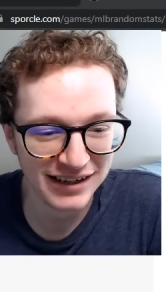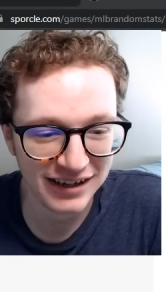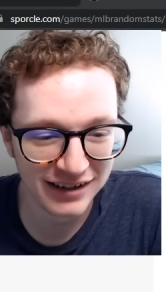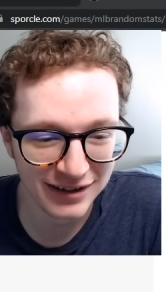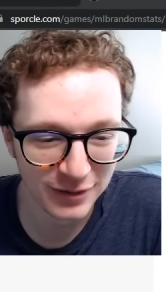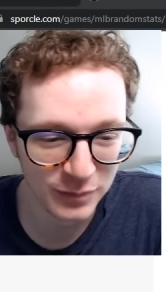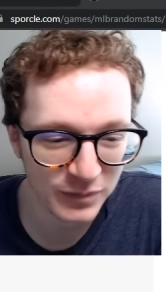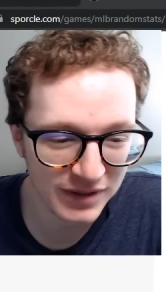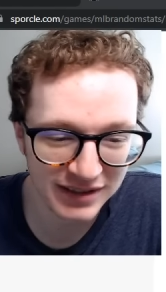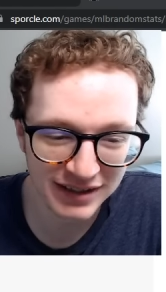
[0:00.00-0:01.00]

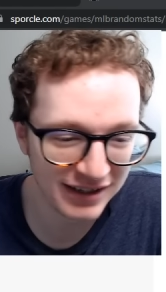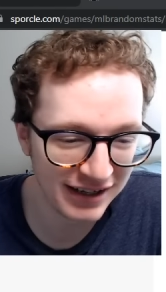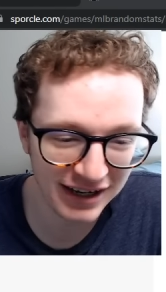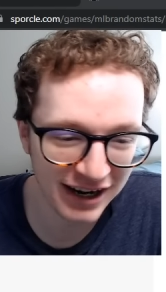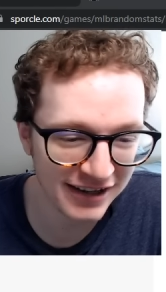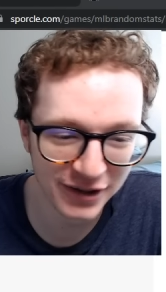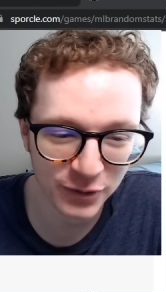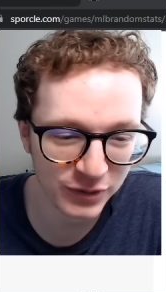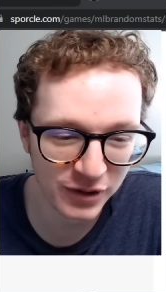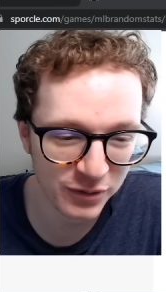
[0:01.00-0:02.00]
I
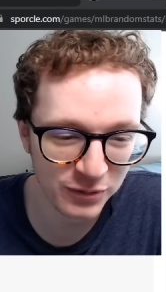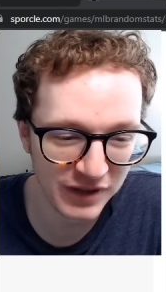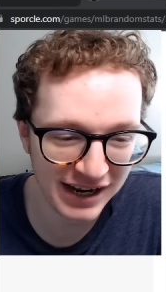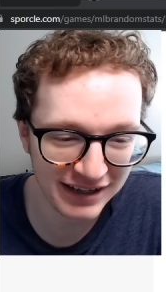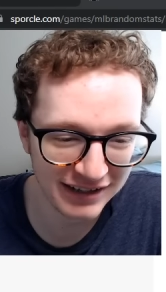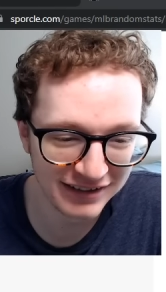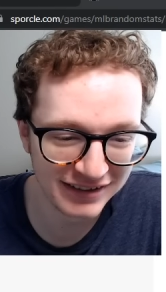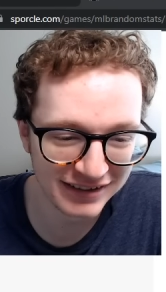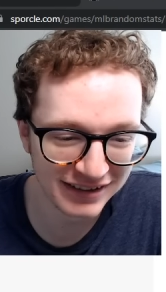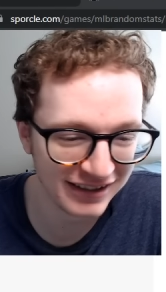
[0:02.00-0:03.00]
don't know who that
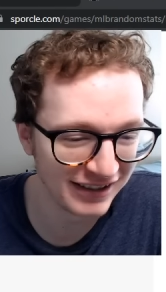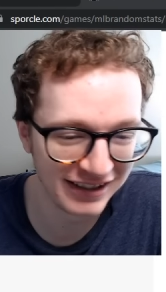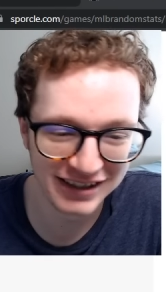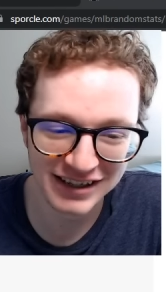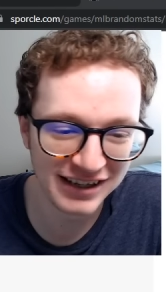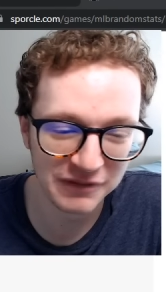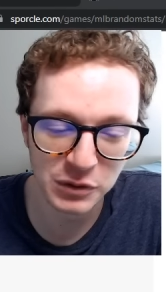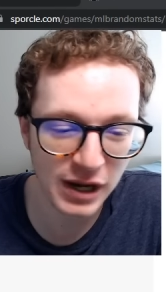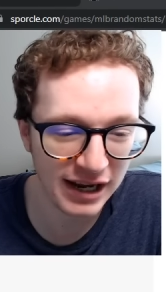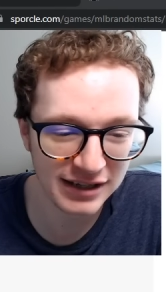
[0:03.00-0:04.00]
is. If you